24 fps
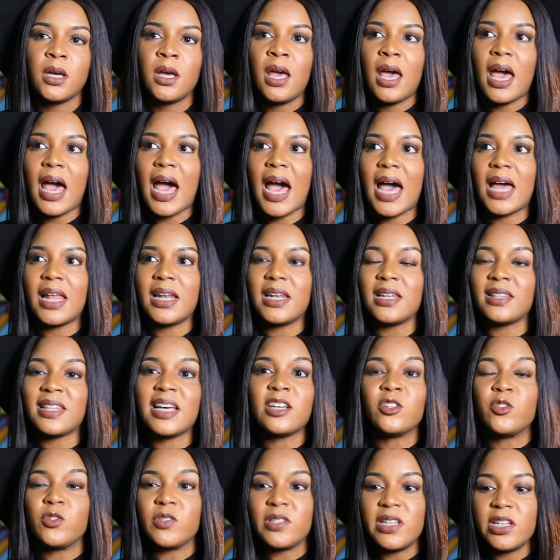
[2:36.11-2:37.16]
And
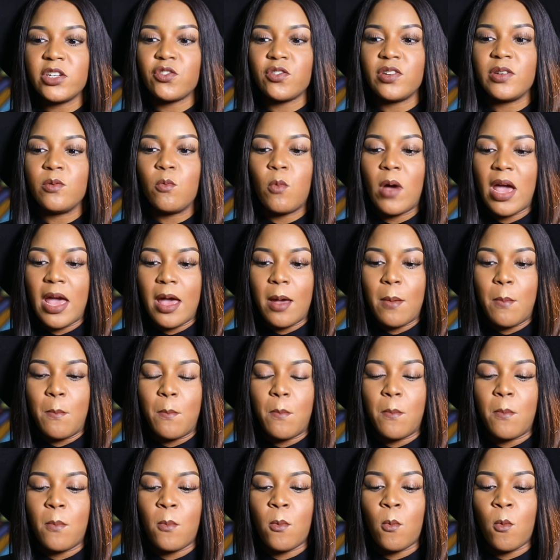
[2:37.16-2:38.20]
that's just literally where
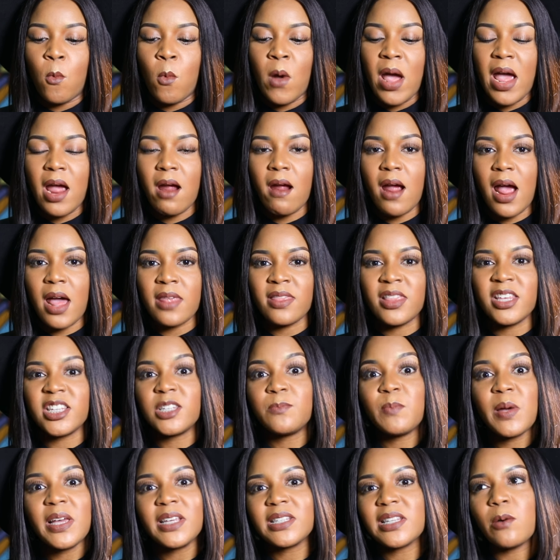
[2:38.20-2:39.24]
where the
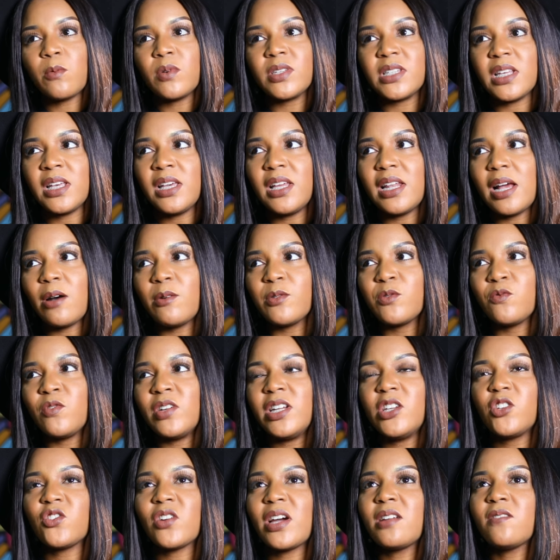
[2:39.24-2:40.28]
space I was in, I was
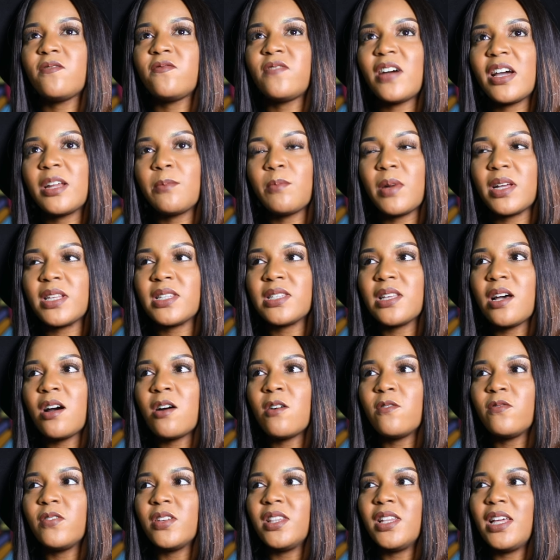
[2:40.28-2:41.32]
really trying to find
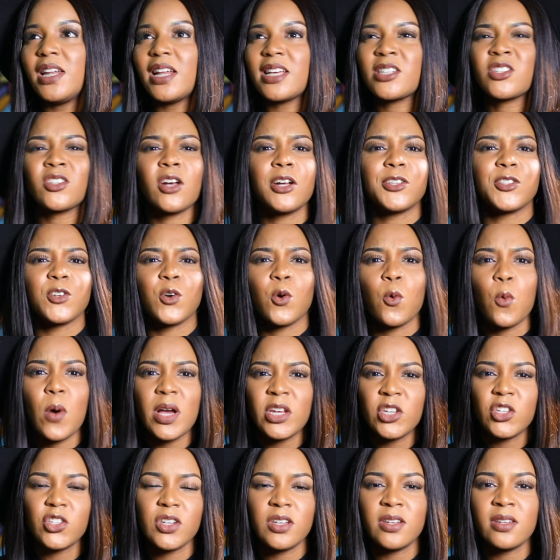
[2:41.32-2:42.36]
myself, and then I started to
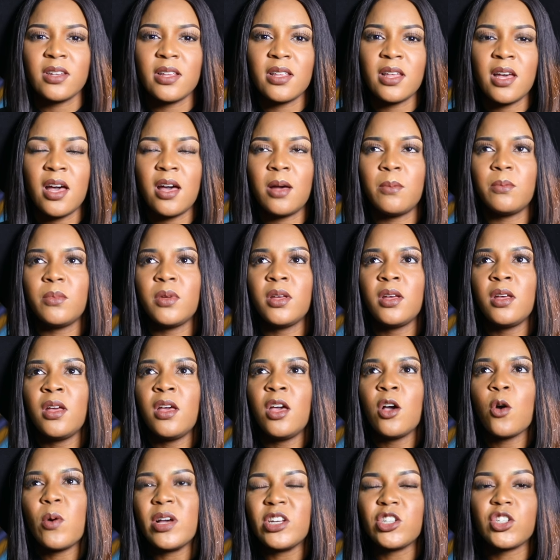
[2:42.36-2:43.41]
question um,
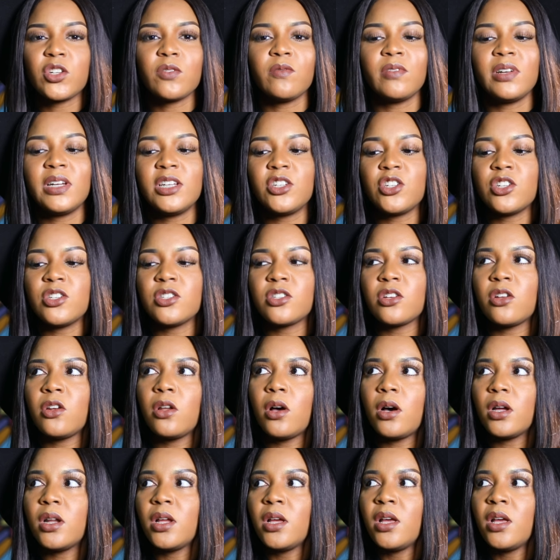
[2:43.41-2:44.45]
question religions a lot.